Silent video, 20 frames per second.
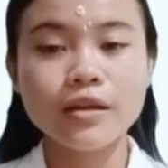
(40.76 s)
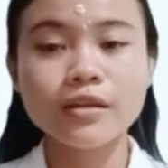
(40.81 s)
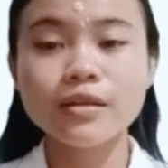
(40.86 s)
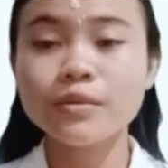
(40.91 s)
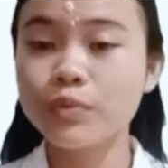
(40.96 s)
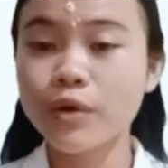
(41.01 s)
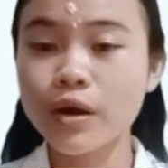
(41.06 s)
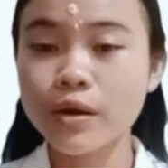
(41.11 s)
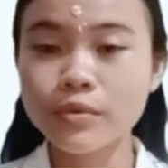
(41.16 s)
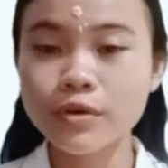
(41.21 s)
The
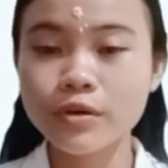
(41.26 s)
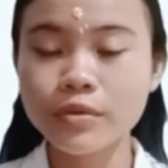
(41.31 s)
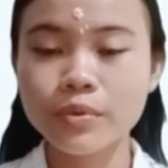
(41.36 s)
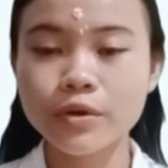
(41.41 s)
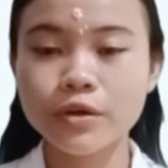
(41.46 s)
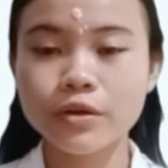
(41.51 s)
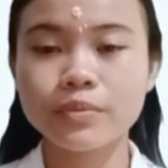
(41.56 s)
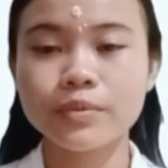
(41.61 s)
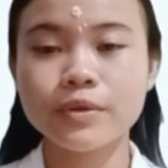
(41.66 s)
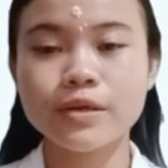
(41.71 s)
primary
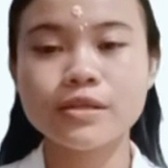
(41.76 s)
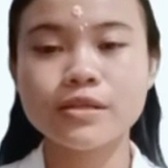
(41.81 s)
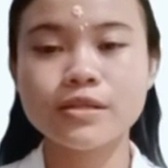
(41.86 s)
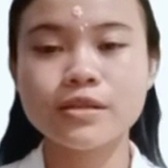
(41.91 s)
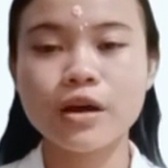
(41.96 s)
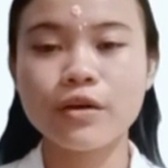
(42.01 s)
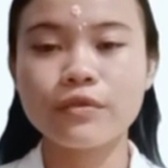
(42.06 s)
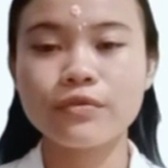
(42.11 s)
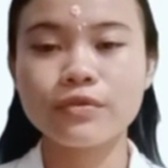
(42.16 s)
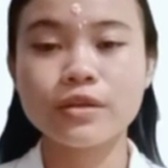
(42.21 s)
purpose
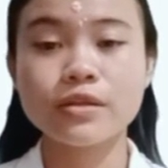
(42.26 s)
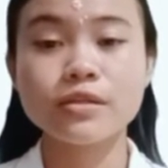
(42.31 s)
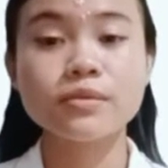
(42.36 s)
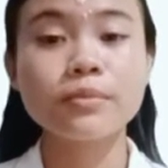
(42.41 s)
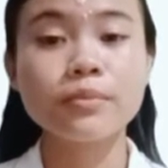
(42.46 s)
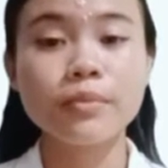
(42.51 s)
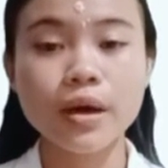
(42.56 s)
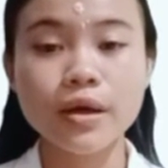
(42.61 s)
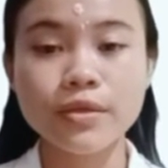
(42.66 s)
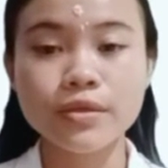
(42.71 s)
of this
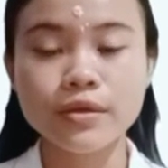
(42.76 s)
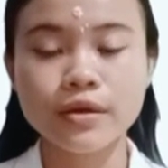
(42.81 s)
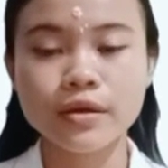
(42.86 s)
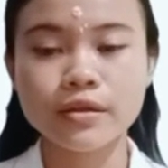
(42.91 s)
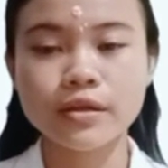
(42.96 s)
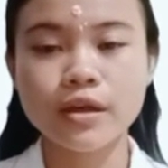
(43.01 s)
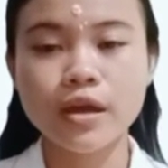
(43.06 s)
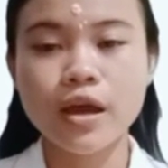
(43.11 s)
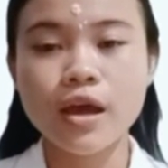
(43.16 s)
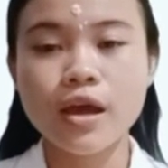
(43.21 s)

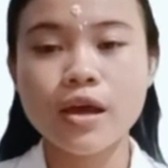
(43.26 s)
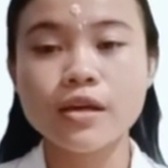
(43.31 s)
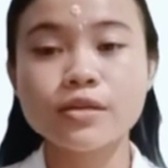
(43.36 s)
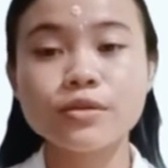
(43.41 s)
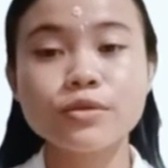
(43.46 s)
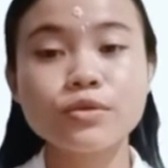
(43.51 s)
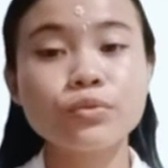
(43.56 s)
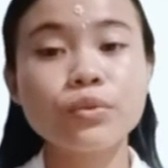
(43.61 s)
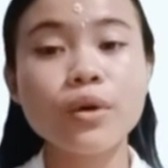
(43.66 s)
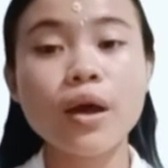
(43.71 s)
method
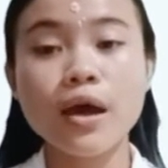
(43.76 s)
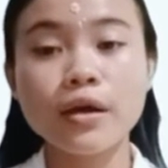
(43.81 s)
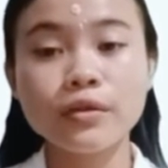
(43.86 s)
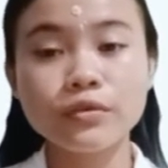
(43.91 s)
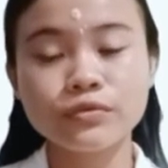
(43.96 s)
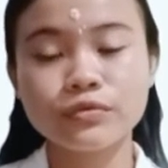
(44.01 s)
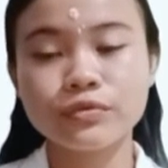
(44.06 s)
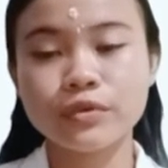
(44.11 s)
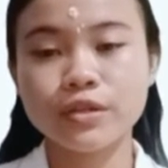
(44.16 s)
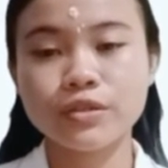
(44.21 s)
is to
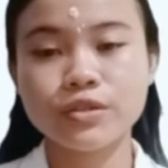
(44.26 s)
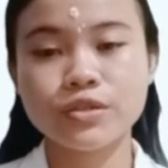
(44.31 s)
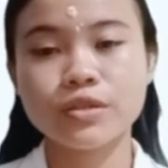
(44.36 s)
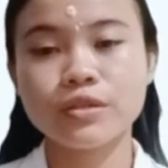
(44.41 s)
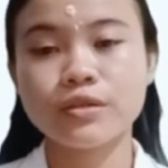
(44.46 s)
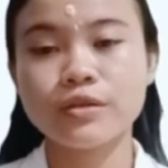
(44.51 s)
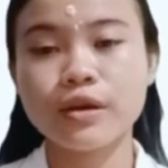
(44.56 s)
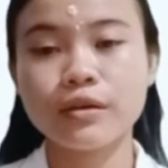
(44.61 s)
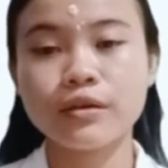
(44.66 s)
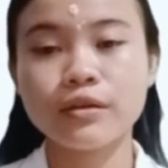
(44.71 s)
enrich
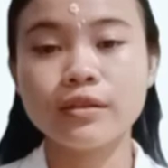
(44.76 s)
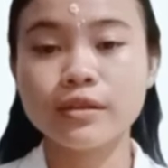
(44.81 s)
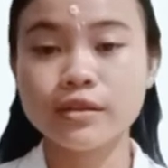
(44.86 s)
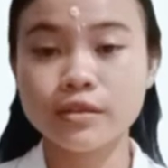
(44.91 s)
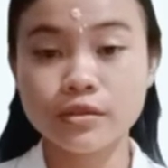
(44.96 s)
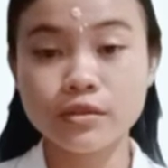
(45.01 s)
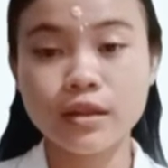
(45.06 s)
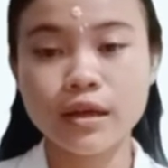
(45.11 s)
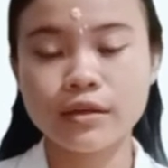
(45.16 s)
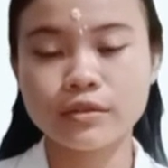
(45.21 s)
their
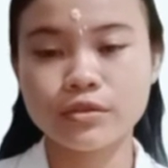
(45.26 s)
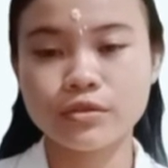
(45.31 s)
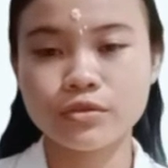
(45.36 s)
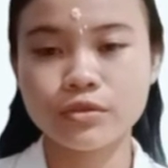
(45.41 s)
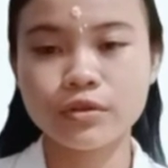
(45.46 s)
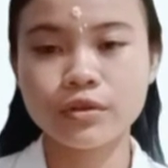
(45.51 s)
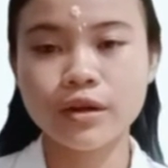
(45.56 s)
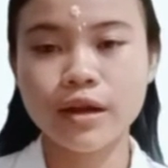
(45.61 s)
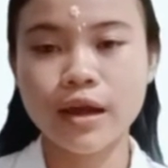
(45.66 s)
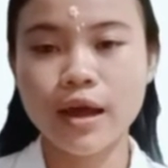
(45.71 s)

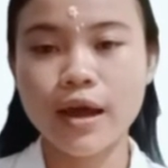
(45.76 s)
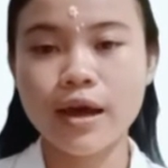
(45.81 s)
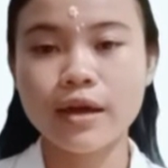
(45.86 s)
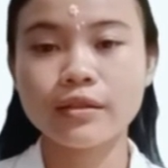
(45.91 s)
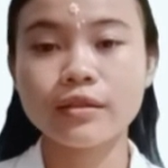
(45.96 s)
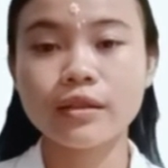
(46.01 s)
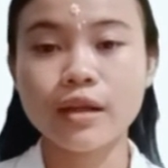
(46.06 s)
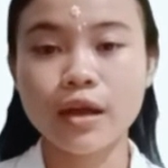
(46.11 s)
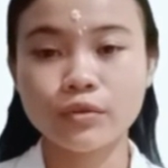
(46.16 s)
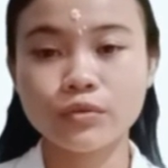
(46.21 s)
literature
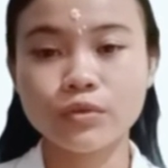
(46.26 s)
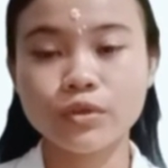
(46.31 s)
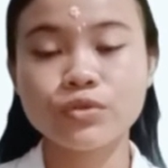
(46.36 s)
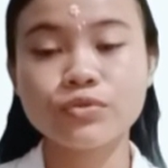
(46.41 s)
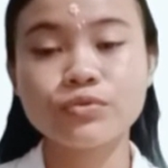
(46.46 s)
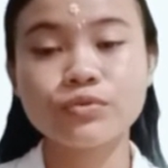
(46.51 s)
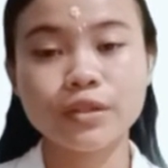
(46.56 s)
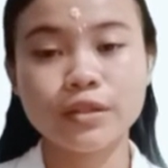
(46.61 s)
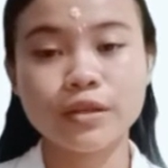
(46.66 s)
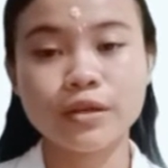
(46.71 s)
and
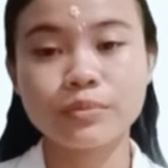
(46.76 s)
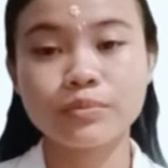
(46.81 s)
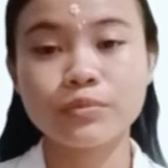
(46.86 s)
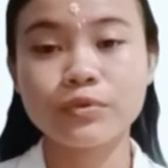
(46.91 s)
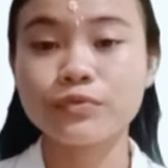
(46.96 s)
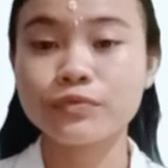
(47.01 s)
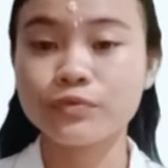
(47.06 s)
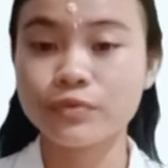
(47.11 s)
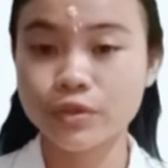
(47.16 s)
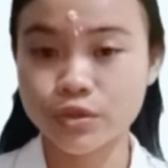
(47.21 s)
language reading
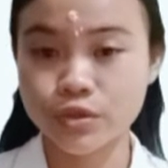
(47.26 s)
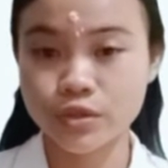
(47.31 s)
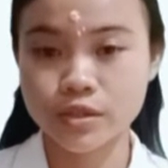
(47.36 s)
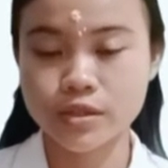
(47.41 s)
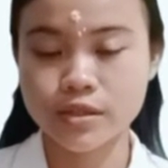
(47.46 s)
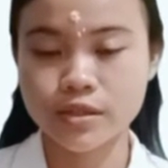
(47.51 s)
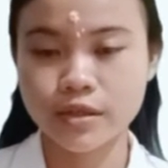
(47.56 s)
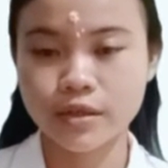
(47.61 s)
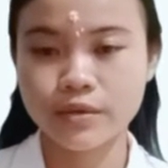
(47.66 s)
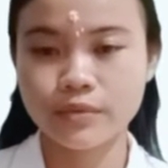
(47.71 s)

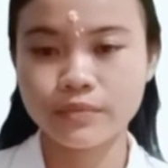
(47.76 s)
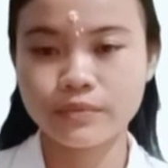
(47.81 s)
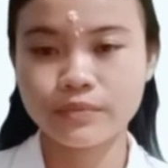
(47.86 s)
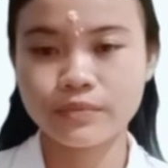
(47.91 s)
proficiency.